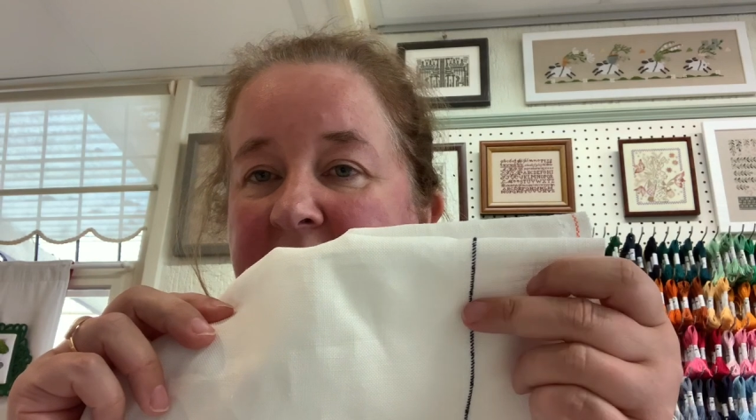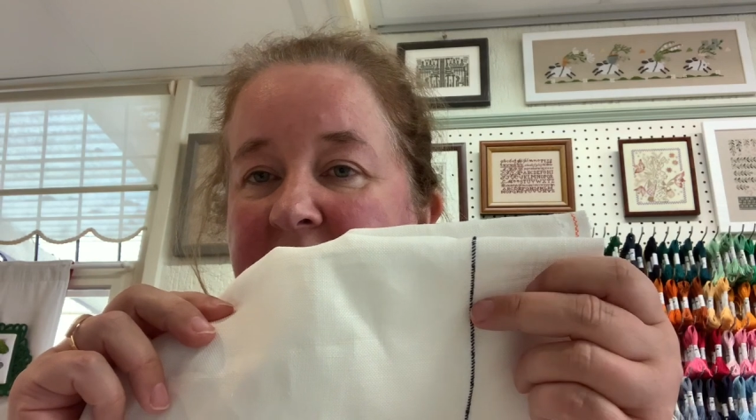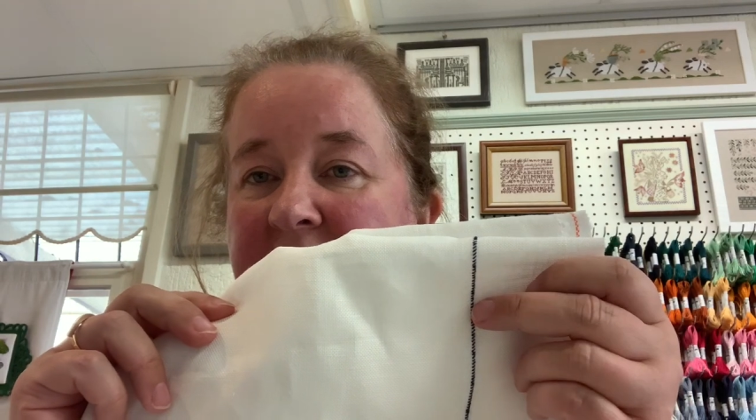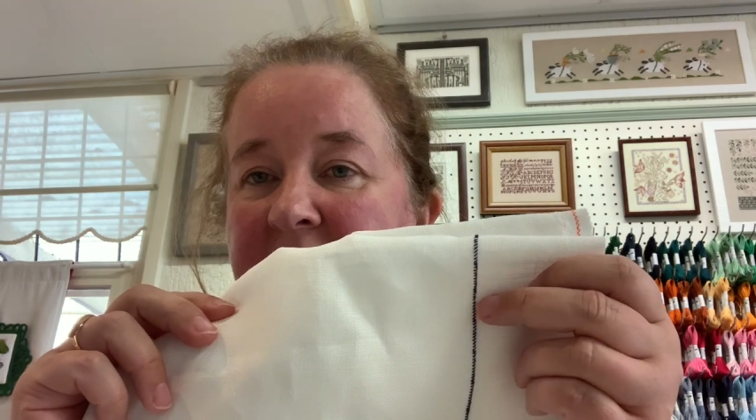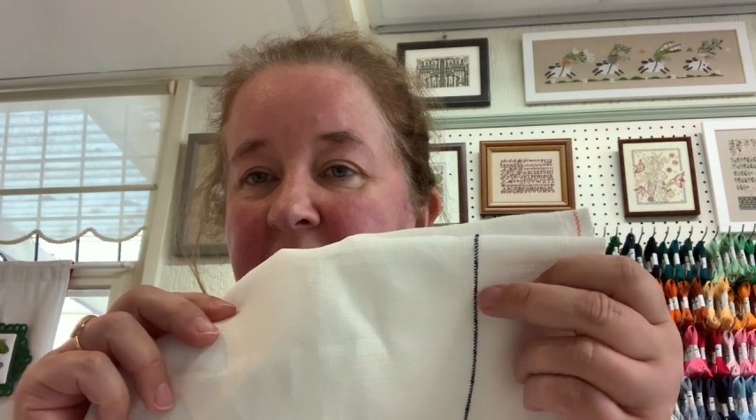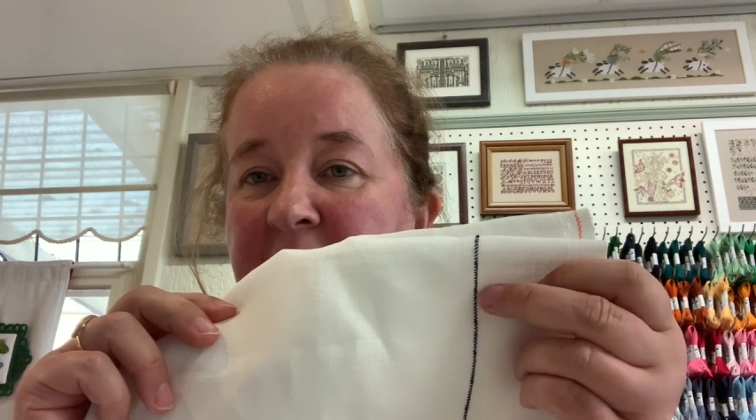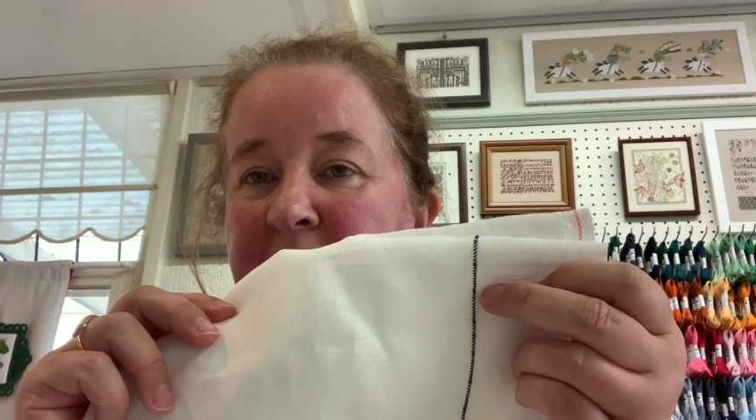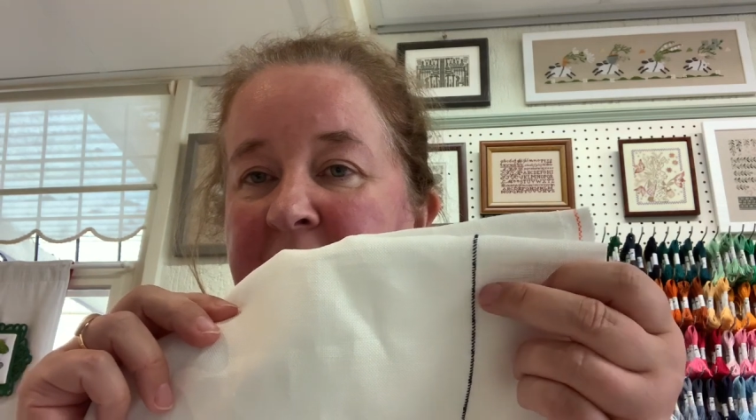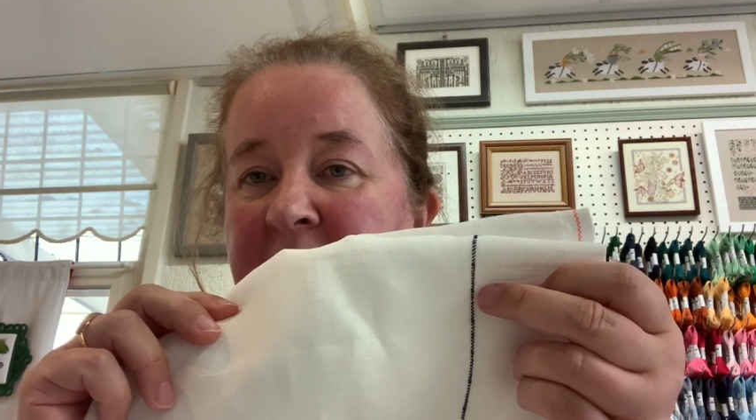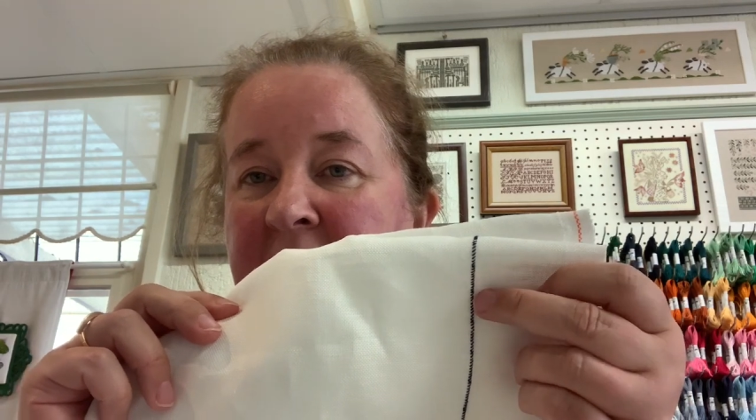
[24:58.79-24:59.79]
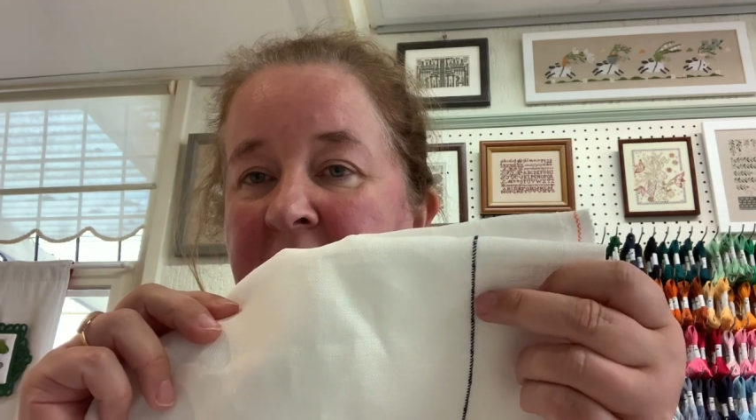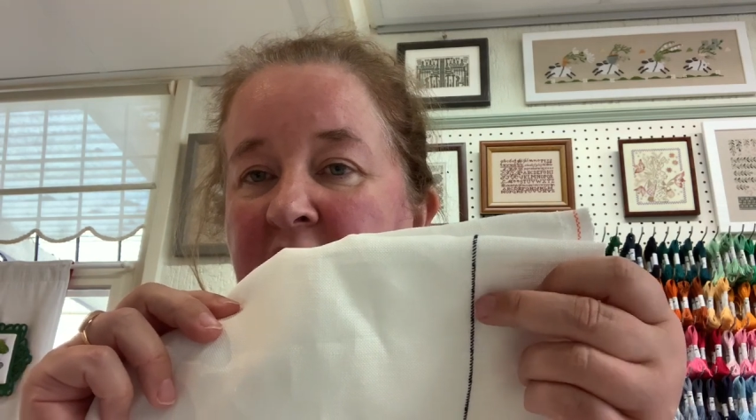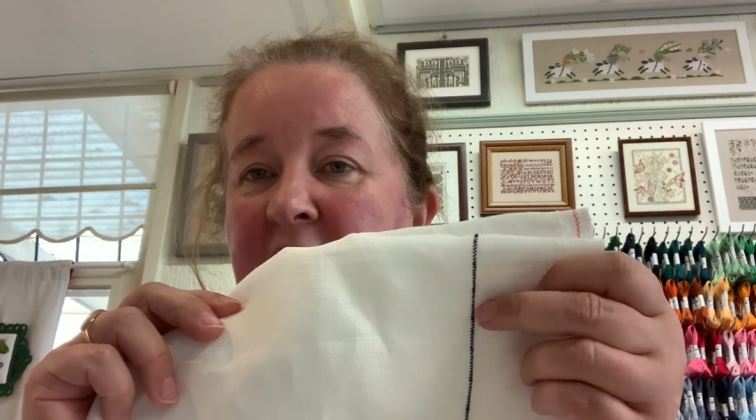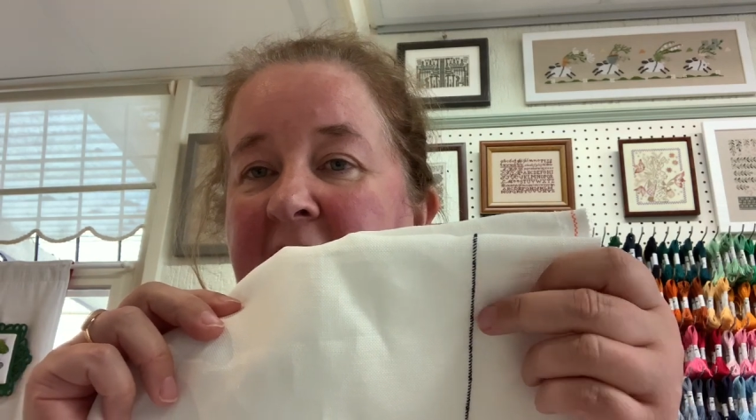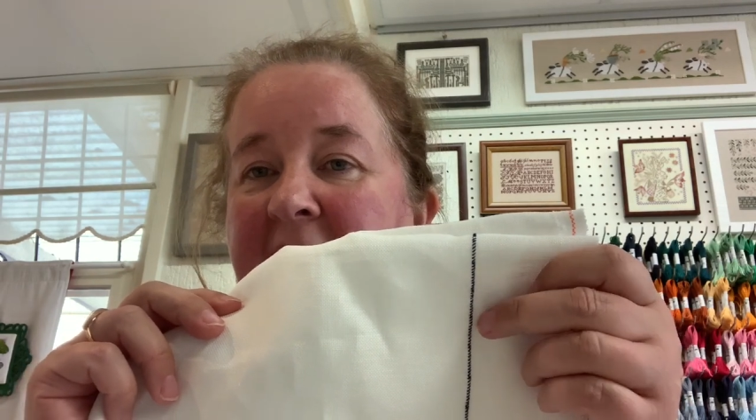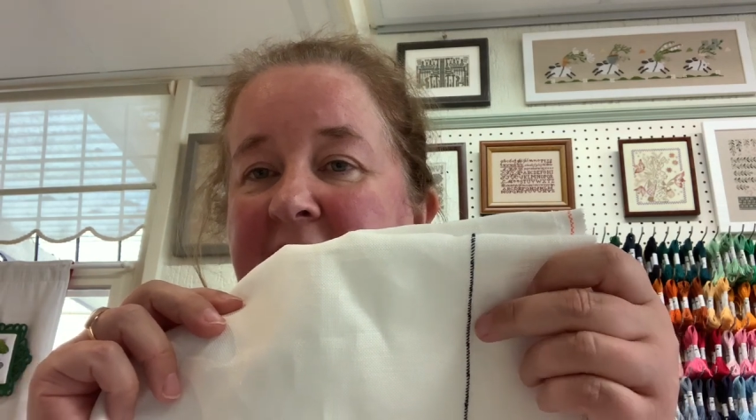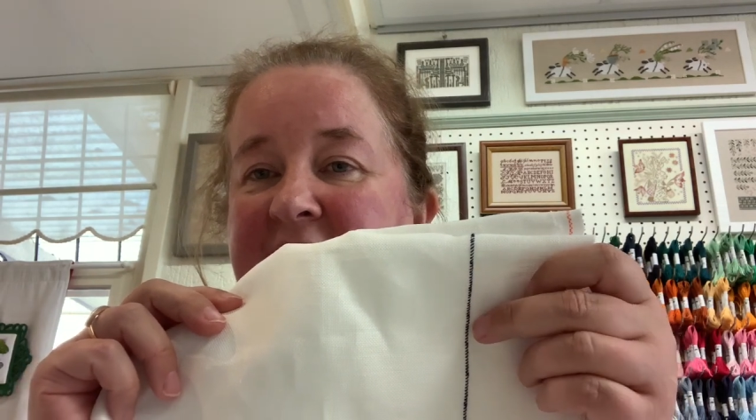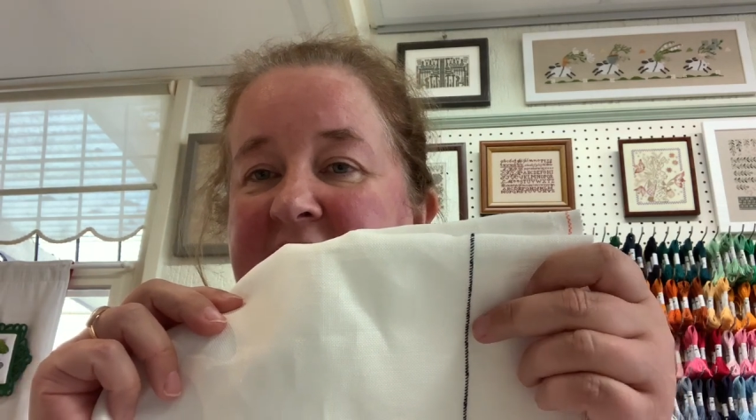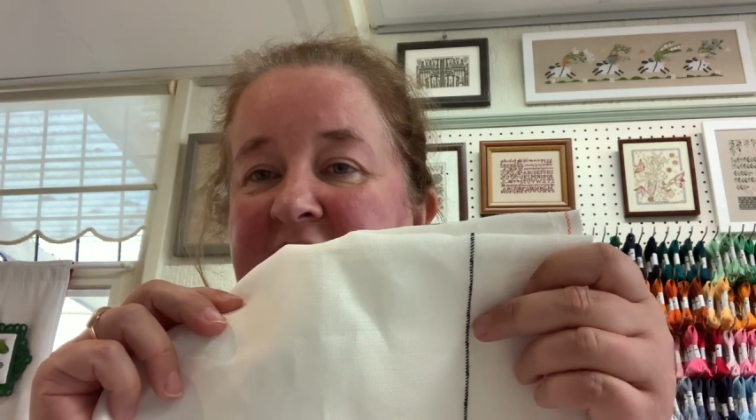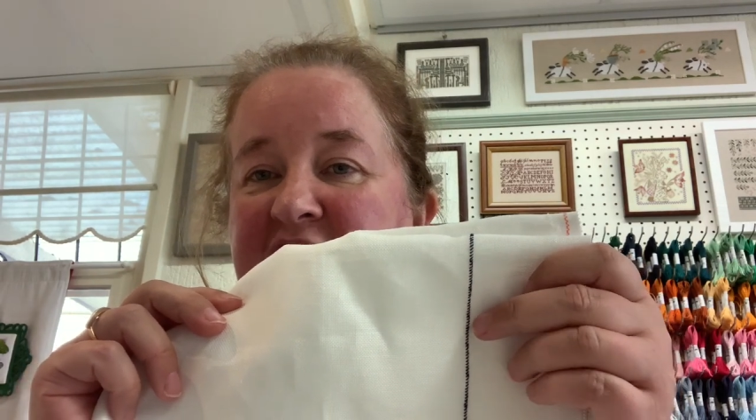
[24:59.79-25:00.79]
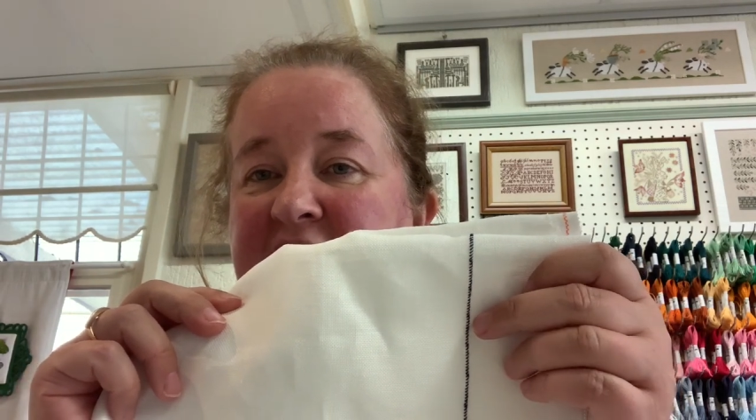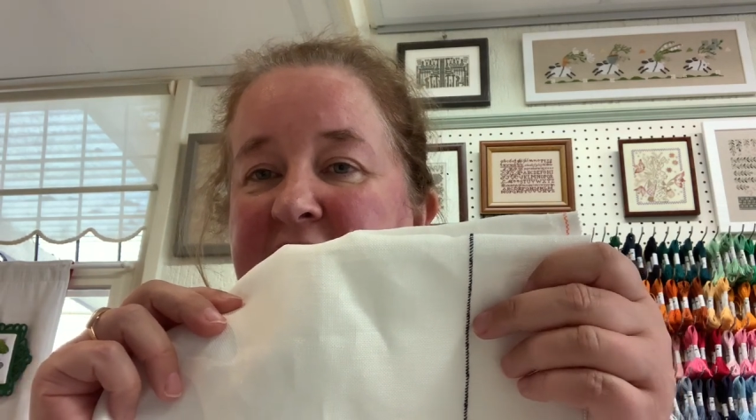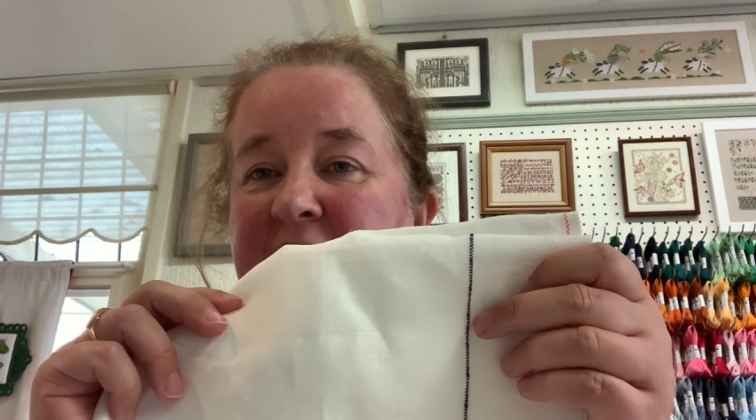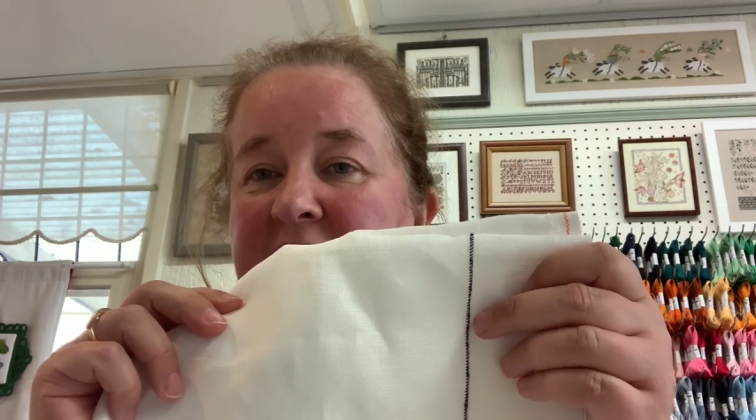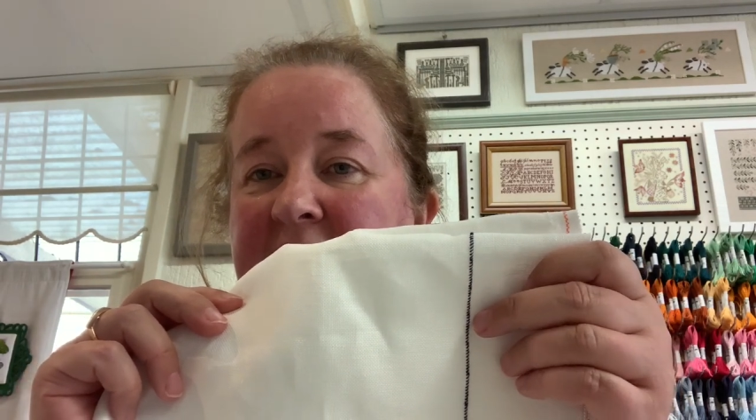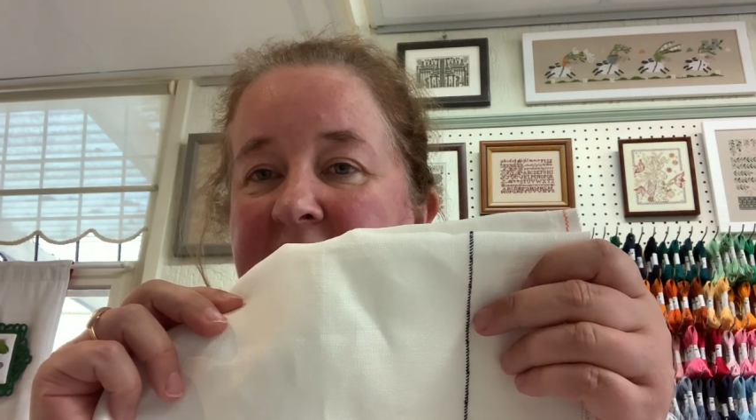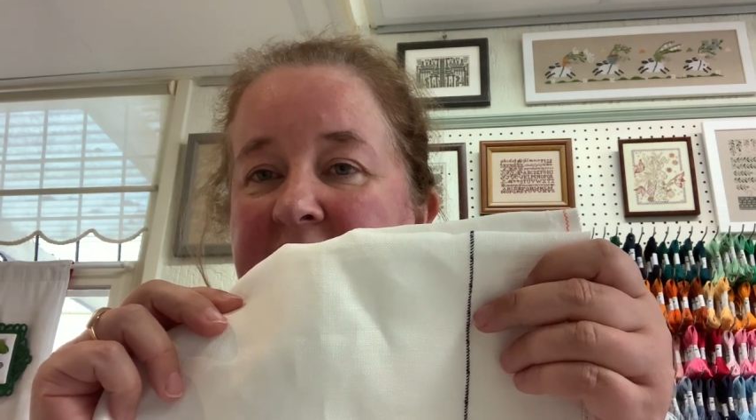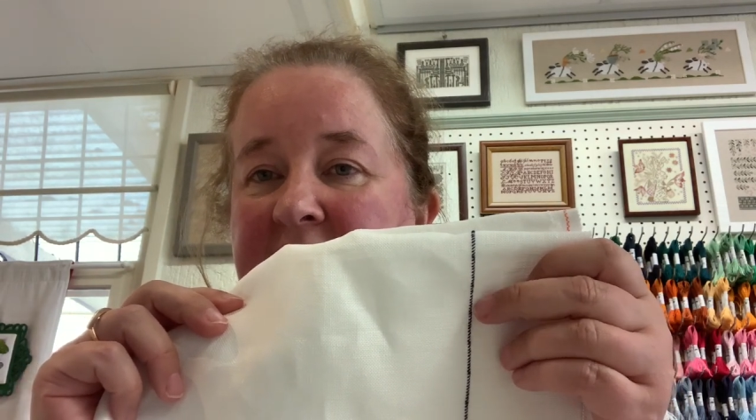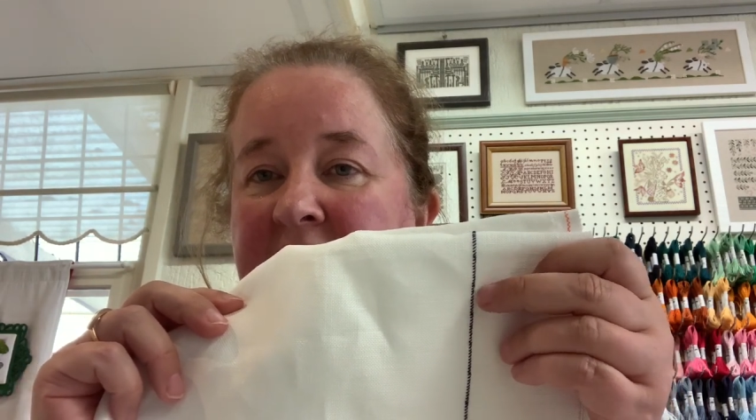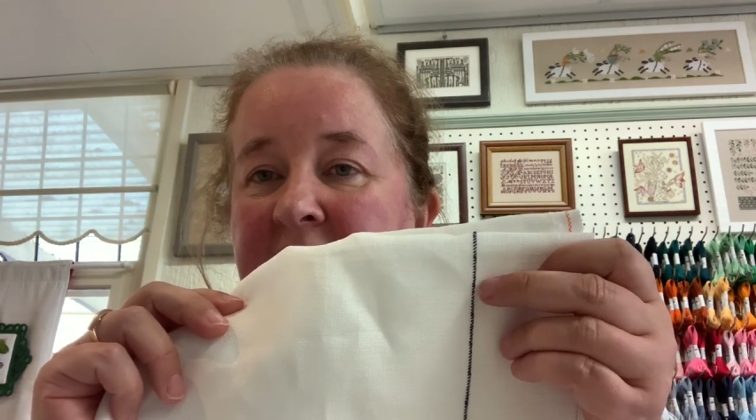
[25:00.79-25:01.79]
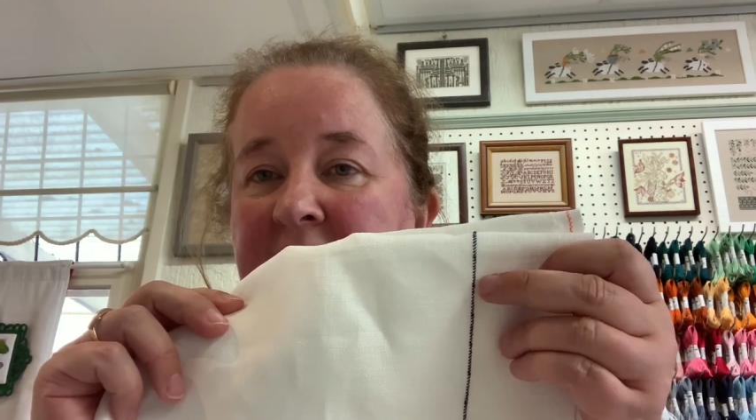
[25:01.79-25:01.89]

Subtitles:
doing half stitches for 9